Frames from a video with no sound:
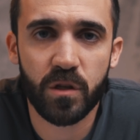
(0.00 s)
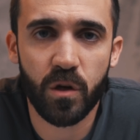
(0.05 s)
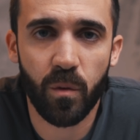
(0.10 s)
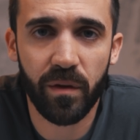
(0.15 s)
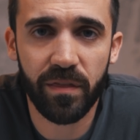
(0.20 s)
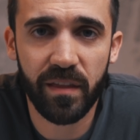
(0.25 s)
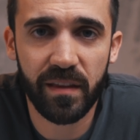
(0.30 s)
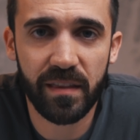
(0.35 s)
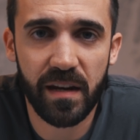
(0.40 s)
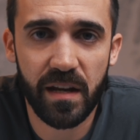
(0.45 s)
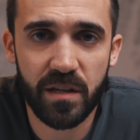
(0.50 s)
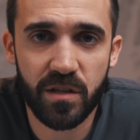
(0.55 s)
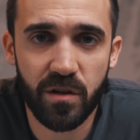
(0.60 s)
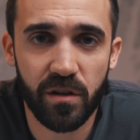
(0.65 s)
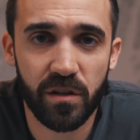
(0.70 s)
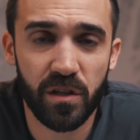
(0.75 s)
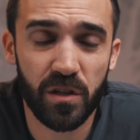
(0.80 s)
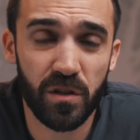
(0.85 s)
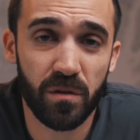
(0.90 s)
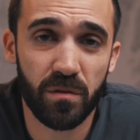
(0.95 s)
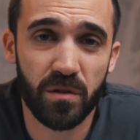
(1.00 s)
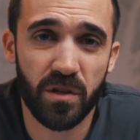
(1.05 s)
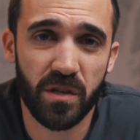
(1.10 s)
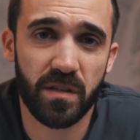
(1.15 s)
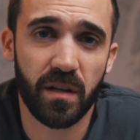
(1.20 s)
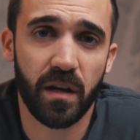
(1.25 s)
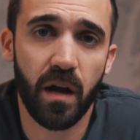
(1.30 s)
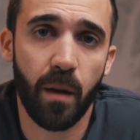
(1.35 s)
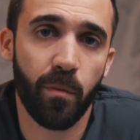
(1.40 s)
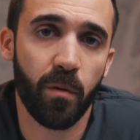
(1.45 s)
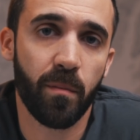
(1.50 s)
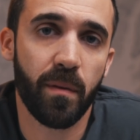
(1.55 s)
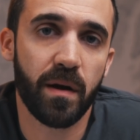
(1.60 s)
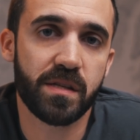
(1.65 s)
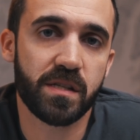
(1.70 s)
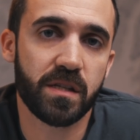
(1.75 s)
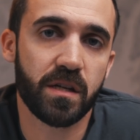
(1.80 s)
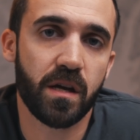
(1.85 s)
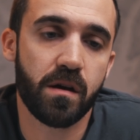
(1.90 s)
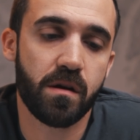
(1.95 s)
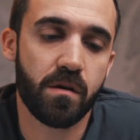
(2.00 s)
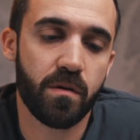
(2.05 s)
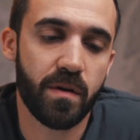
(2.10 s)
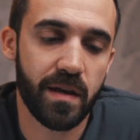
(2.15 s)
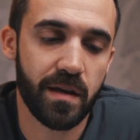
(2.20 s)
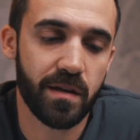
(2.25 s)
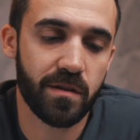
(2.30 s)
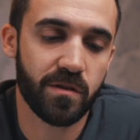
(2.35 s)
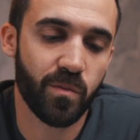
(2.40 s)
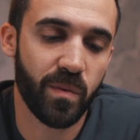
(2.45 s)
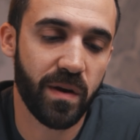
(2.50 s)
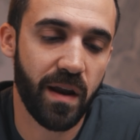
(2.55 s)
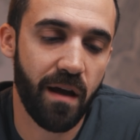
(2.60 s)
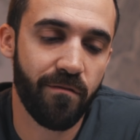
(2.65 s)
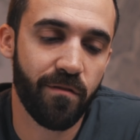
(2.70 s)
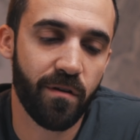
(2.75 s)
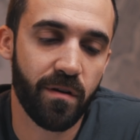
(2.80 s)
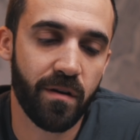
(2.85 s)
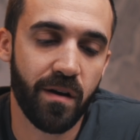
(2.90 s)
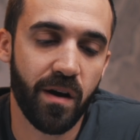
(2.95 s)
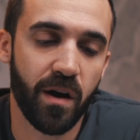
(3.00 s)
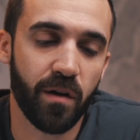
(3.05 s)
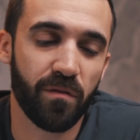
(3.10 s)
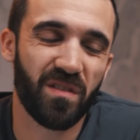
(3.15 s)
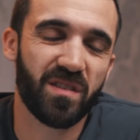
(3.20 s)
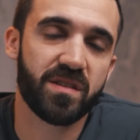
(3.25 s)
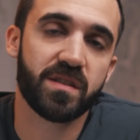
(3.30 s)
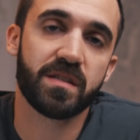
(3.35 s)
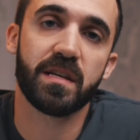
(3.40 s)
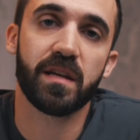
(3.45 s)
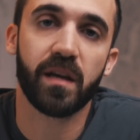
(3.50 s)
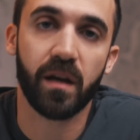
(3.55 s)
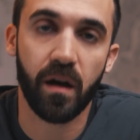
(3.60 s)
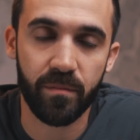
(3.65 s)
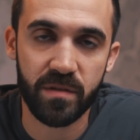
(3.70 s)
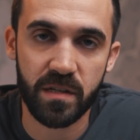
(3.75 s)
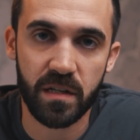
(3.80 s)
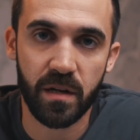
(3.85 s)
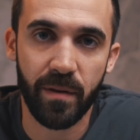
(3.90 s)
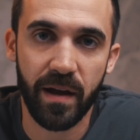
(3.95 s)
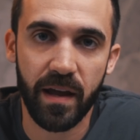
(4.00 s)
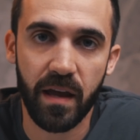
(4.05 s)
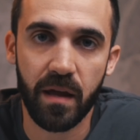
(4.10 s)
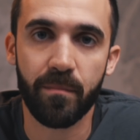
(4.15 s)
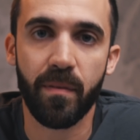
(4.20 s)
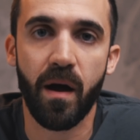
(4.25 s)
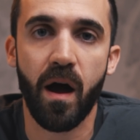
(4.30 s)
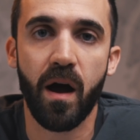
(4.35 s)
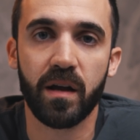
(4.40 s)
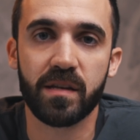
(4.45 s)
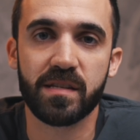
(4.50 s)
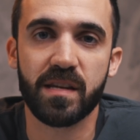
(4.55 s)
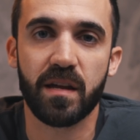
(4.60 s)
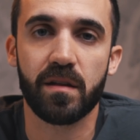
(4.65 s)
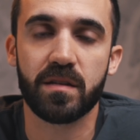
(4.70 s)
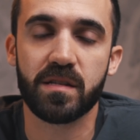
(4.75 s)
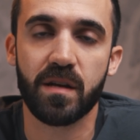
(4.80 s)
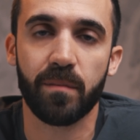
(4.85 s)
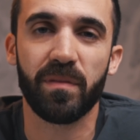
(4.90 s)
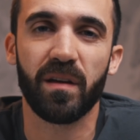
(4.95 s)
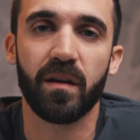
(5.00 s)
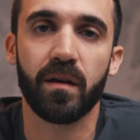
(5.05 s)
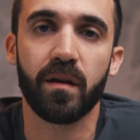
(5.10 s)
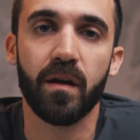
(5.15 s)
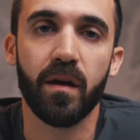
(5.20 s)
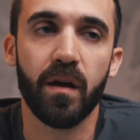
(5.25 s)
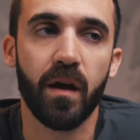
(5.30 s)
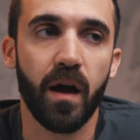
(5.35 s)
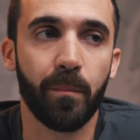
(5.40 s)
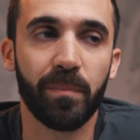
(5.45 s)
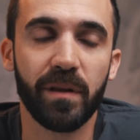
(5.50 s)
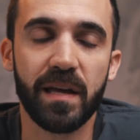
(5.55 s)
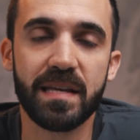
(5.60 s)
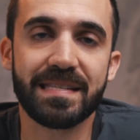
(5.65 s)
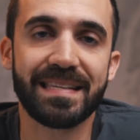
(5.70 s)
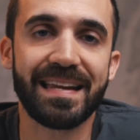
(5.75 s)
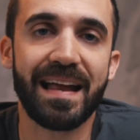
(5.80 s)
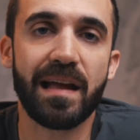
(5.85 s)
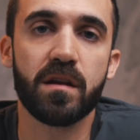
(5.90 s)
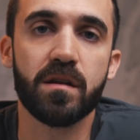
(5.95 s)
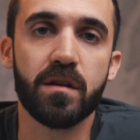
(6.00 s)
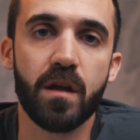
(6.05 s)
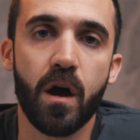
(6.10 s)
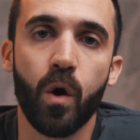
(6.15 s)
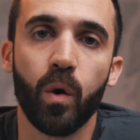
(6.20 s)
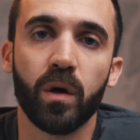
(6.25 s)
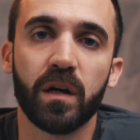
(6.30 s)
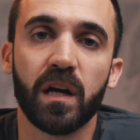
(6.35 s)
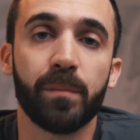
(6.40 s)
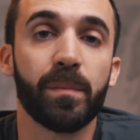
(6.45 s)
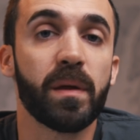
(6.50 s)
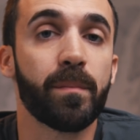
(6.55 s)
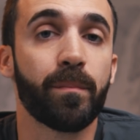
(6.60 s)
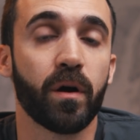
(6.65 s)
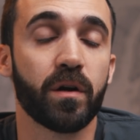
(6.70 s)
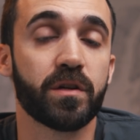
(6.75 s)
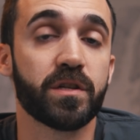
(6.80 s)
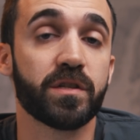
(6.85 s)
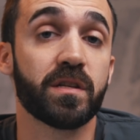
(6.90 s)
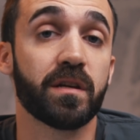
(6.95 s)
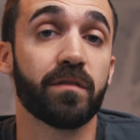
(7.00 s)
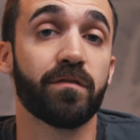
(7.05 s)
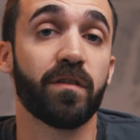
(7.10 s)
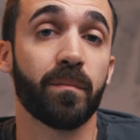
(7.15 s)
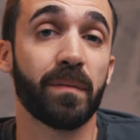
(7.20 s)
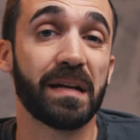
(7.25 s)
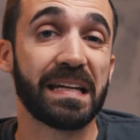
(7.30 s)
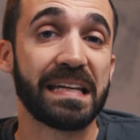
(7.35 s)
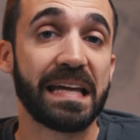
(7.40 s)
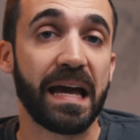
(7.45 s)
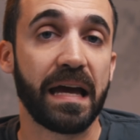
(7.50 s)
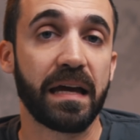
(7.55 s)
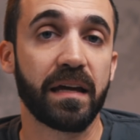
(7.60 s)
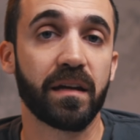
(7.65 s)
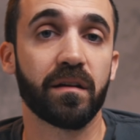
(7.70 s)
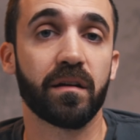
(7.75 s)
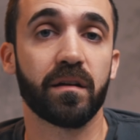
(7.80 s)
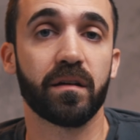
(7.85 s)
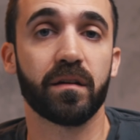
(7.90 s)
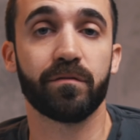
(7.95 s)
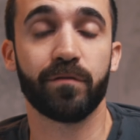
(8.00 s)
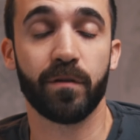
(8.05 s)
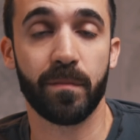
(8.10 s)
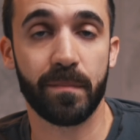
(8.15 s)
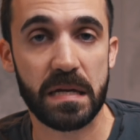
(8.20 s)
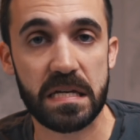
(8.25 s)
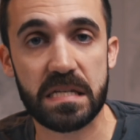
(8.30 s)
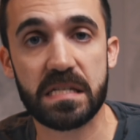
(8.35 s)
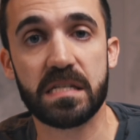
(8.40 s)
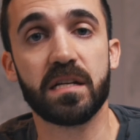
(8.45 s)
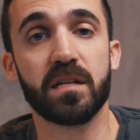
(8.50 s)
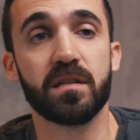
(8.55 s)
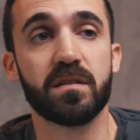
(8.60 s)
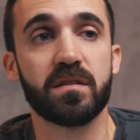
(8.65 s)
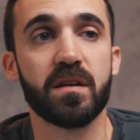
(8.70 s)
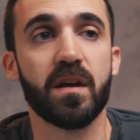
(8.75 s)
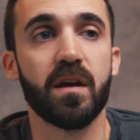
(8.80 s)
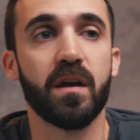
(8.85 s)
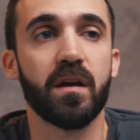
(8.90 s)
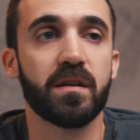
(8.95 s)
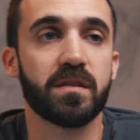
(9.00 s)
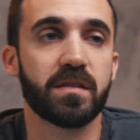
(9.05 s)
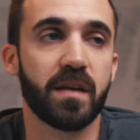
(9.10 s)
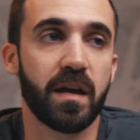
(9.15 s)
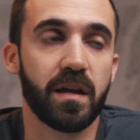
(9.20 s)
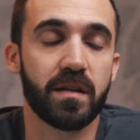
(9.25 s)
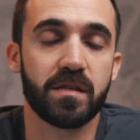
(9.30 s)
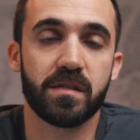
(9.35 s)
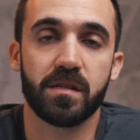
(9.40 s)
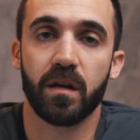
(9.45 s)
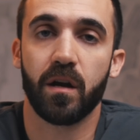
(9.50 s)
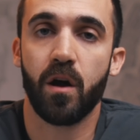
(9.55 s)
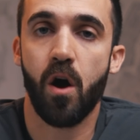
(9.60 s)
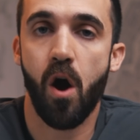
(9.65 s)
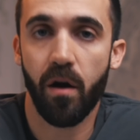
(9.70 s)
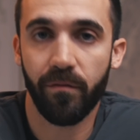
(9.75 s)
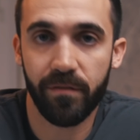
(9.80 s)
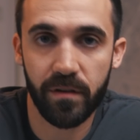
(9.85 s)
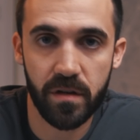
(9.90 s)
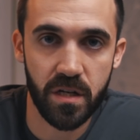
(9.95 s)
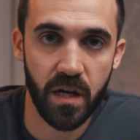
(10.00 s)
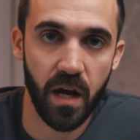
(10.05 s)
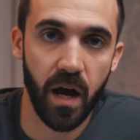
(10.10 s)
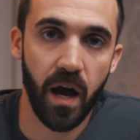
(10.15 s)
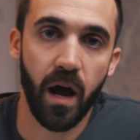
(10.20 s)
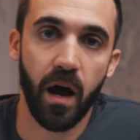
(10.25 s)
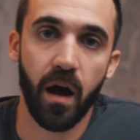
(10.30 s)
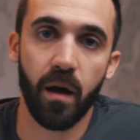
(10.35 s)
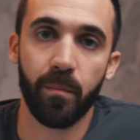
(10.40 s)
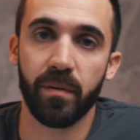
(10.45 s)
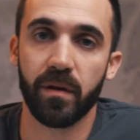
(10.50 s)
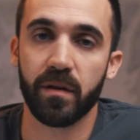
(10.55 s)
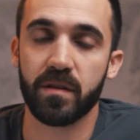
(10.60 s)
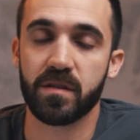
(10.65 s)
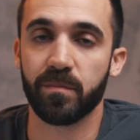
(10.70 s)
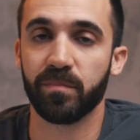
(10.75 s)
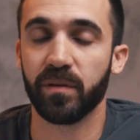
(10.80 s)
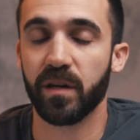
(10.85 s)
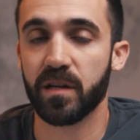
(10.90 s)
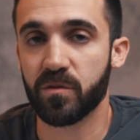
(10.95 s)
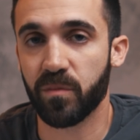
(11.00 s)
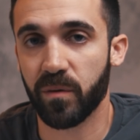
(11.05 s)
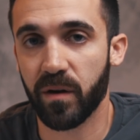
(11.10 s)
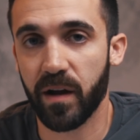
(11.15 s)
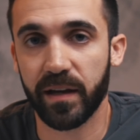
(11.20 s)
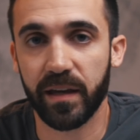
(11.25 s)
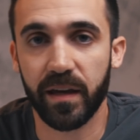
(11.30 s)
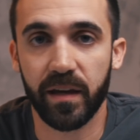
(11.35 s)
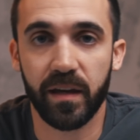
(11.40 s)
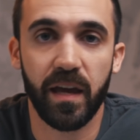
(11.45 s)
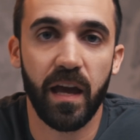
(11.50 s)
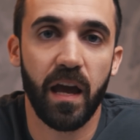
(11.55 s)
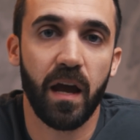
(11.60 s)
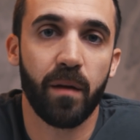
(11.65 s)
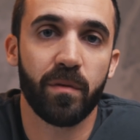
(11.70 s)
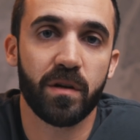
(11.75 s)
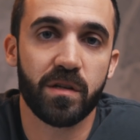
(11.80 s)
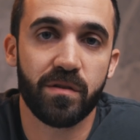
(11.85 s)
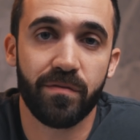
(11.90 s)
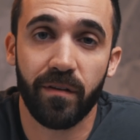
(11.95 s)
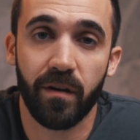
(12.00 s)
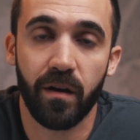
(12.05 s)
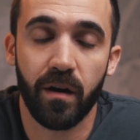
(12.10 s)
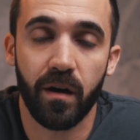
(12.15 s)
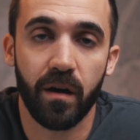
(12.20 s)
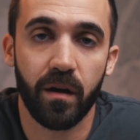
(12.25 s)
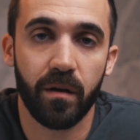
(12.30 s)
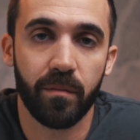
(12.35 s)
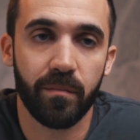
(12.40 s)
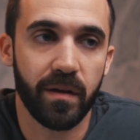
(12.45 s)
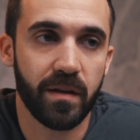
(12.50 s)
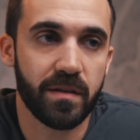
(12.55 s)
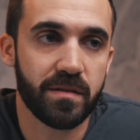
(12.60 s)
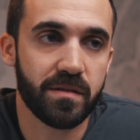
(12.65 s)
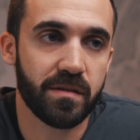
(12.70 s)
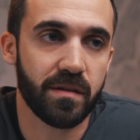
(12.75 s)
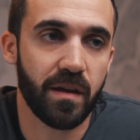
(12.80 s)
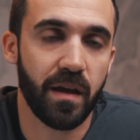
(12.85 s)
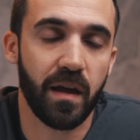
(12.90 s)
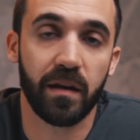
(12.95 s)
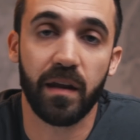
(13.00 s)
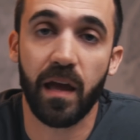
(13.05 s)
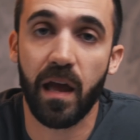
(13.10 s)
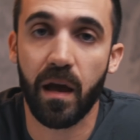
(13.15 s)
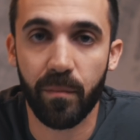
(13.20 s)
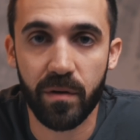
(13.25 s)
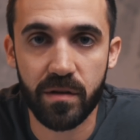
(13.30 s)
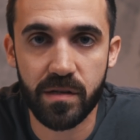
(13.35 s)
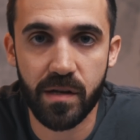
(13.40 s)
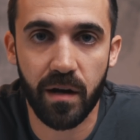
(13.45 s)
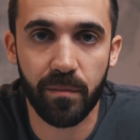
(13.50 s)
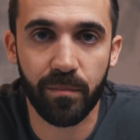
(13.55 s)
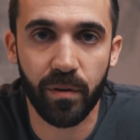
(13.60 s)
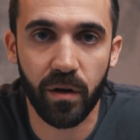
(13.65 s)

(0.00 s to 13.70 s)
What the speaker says: So one thing that I started to do just a couple months ago is whenever a receipt comes into my inbox and it's something, a place that I know I'm going to be purchasing from again for business, say it's a coffee shop, it's a place where I get cameras from, it's an Amazon